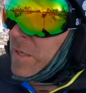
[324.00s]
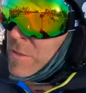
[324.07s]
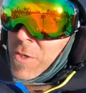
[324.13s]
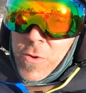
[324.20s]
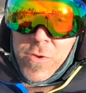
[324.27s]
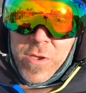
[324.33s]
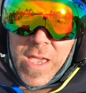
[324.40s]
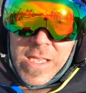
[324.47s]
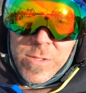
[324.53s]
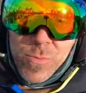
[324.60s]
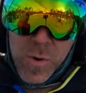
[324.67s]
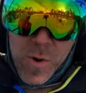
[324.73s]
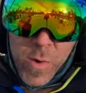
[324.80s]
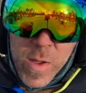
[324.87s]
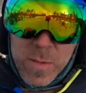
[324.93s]
Show you guys
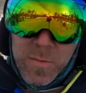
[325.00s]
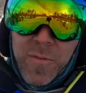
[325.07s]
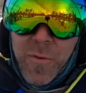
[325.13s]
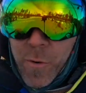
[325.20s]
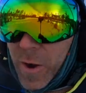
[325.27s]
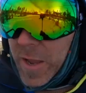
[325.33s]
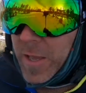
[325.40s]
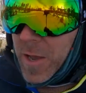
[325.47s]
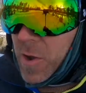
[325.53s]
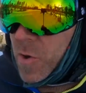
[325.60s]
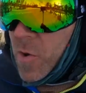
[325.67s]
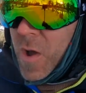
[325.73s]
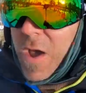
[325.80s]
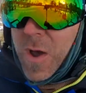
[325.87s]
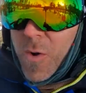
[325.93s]
real quick before I
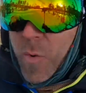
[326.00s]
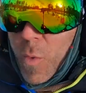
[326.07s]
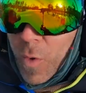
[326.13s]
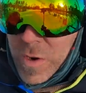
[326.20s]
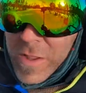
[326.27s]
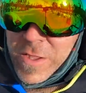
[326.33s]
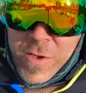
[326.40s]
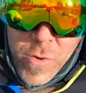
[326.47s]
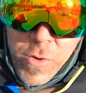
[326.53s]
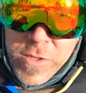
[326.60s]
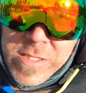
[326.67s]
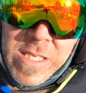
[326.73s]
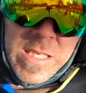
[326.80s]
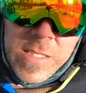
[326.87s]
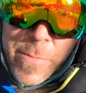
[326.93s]
go, one of the
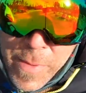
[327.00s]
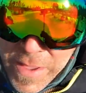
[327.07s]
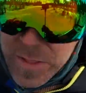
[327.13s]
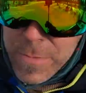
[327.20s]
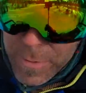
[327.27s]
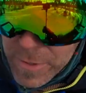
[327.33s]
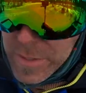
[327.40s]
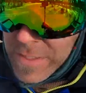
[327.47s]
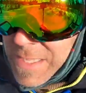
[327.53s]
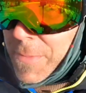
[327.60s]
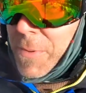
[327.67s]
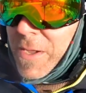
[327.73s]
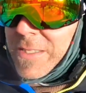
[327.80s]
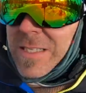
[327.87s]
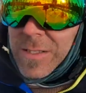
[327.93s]
coolest things about the Burton
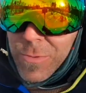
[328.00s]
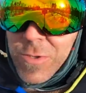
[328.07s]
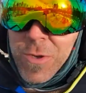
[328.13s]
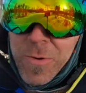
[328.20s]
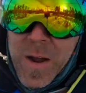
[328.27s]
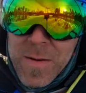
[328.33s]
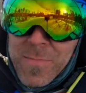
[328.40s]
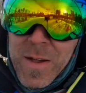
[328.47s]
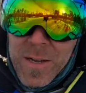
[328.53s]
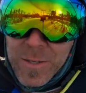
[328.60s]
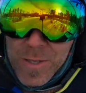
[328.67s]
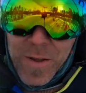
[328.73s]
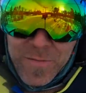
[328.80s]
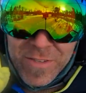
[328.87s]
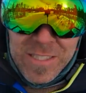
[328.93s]
Step Ons is when you're riding by
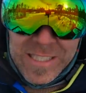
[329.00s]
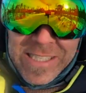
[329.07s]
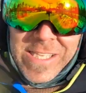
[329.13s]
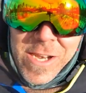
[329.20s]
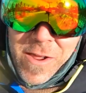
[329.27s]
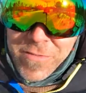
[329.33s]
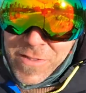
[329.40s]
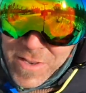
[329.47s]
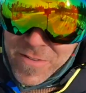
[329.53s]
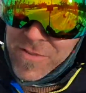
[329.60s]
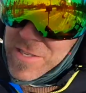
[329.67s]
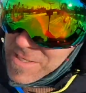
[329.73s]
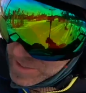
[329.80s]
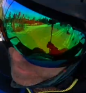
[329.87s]
yourself, you can just get off the lift and